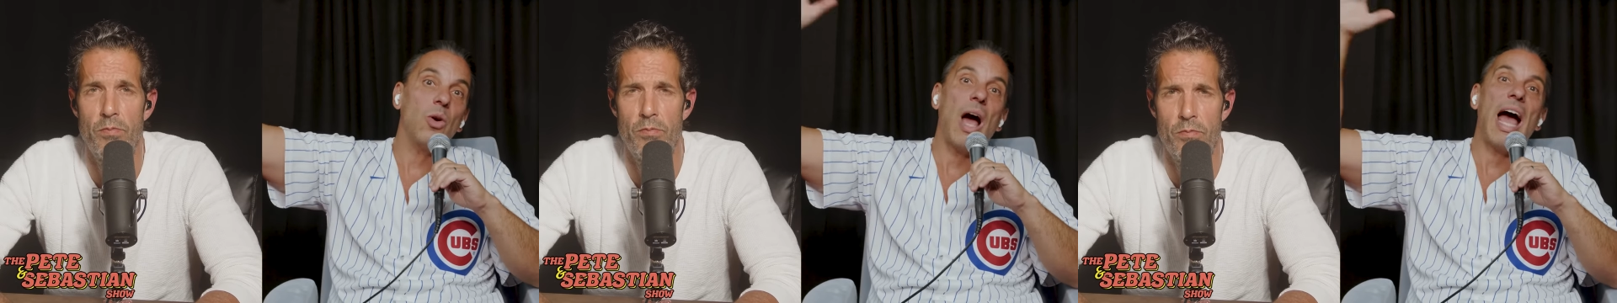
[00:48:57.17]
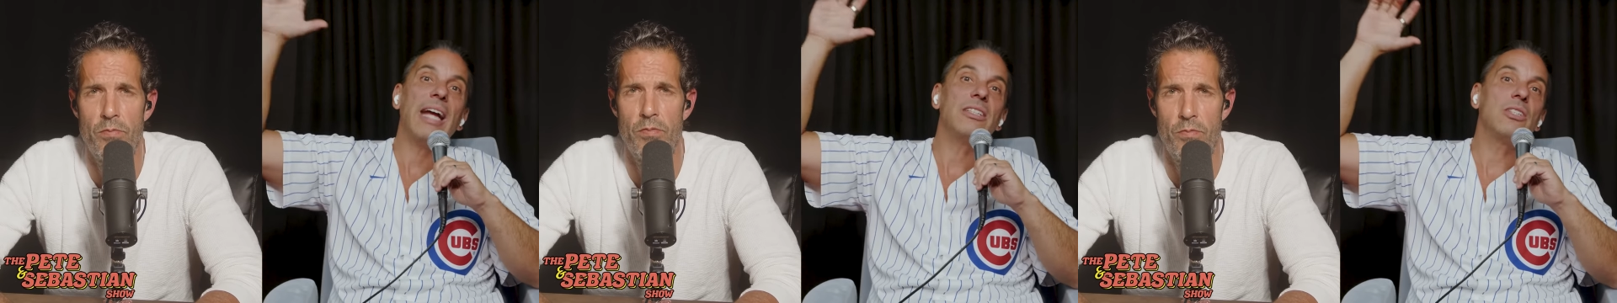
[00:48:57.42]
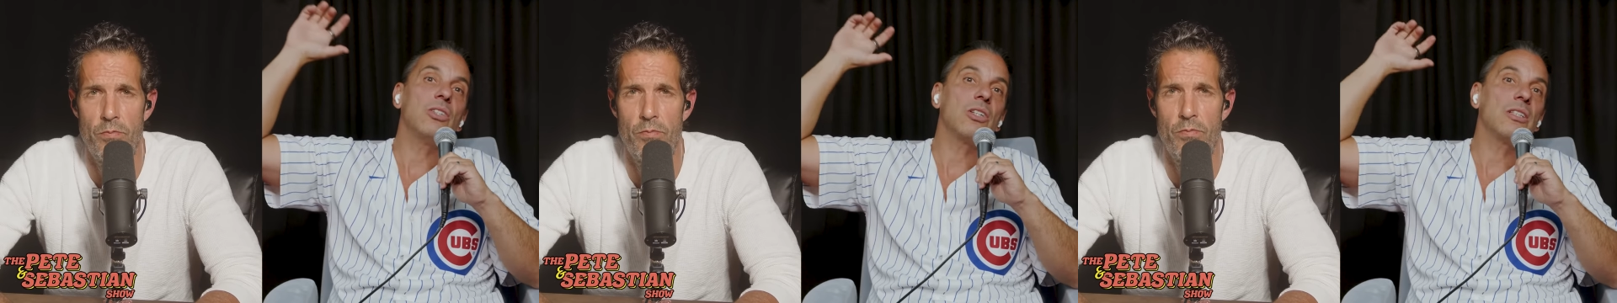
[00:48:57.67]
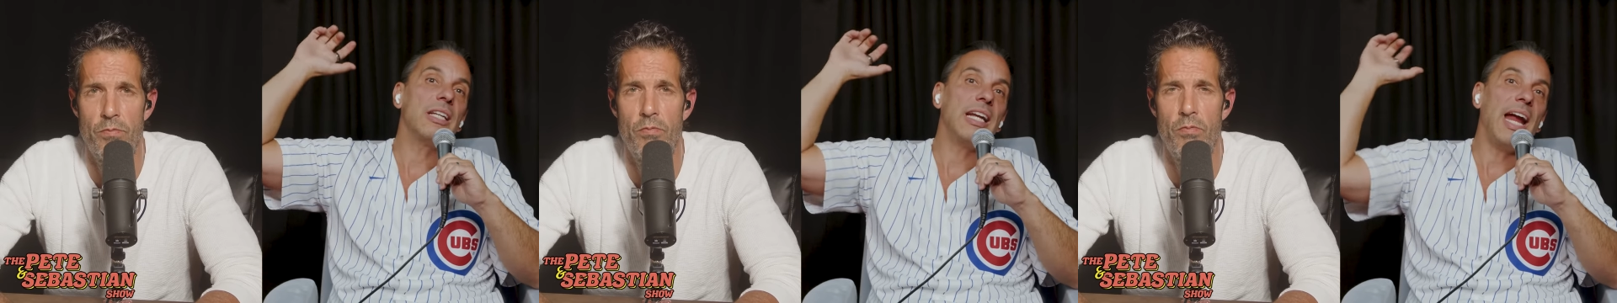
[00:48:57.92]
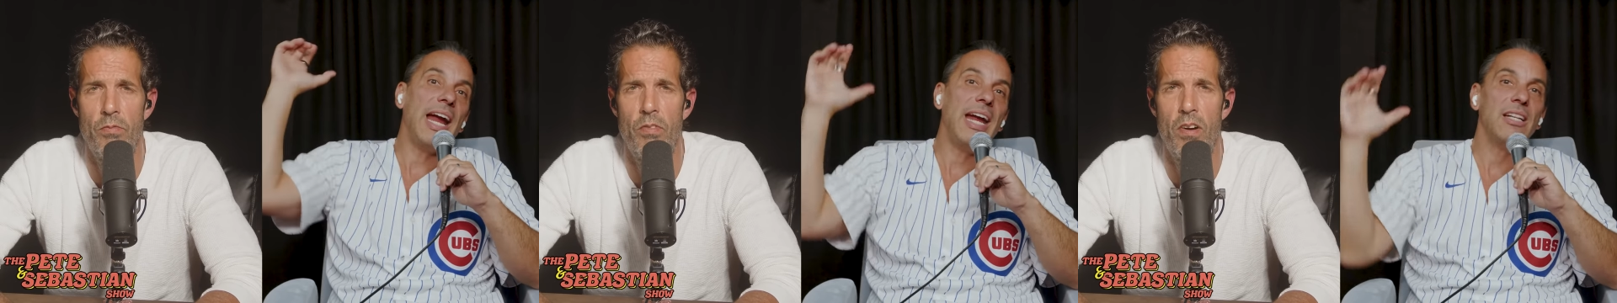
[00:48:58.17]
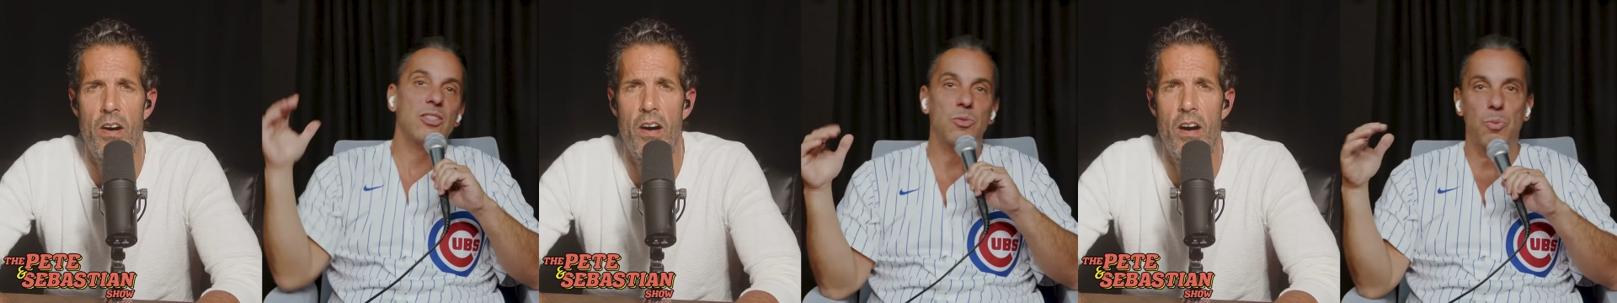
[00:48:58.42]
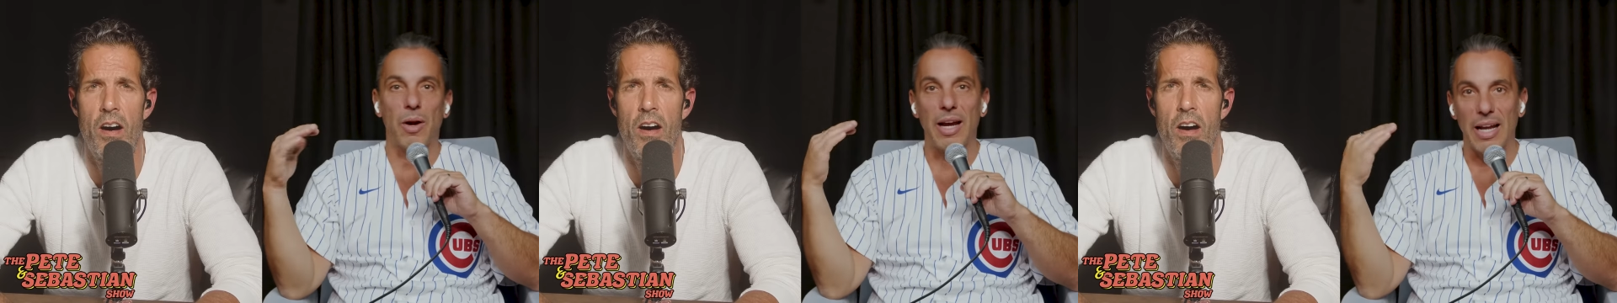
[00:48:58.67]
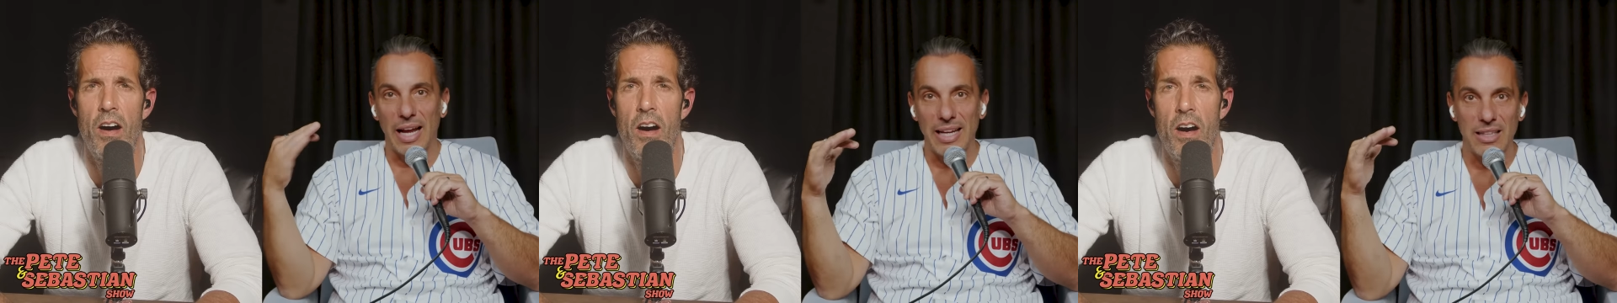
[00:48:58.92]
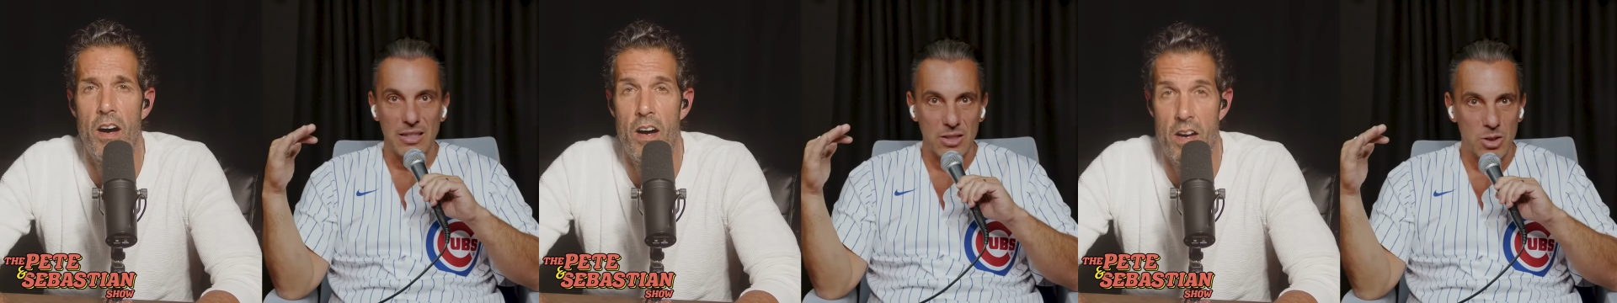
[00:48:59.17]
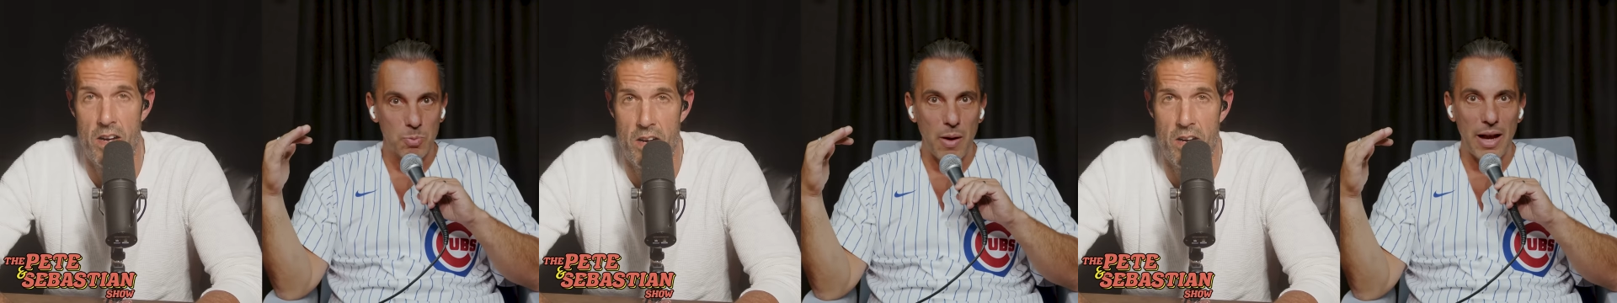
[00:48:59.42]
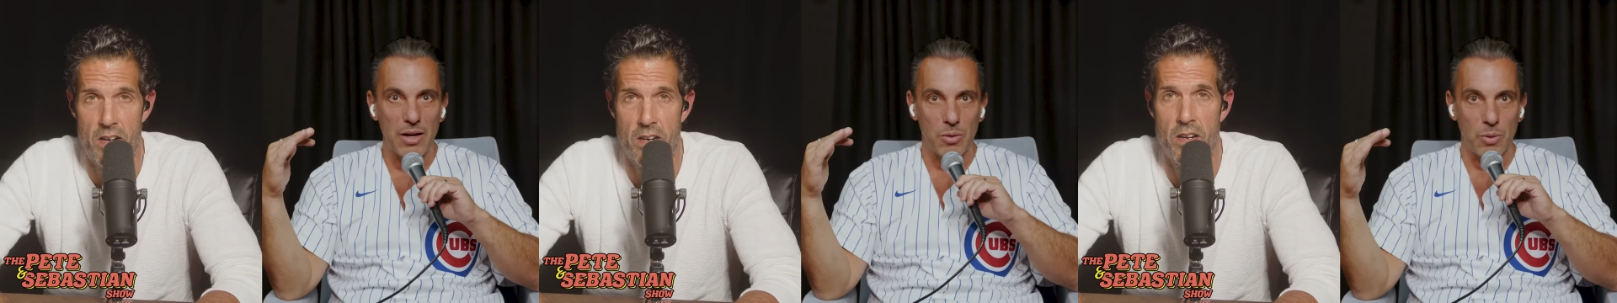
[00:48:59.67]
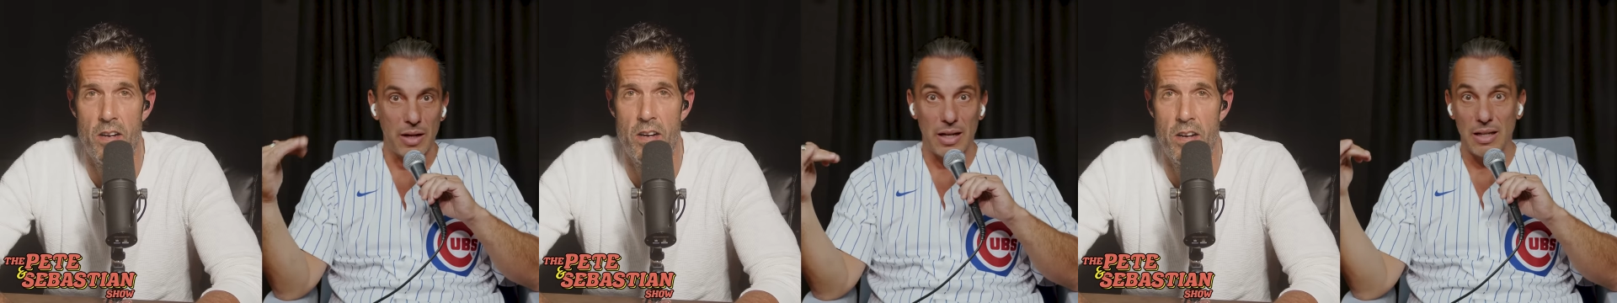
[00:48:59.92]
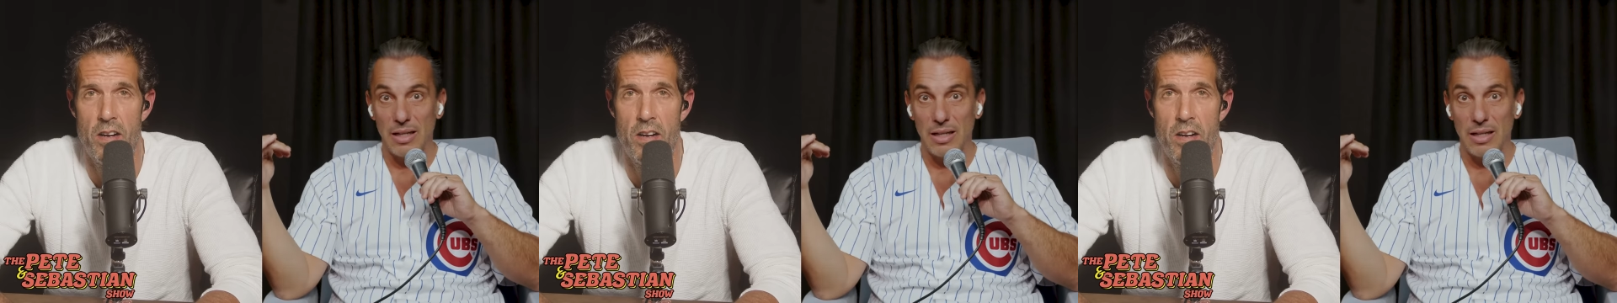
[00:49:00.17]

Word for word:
Speaker 1: So I took the ant spray and I hit the spider with it.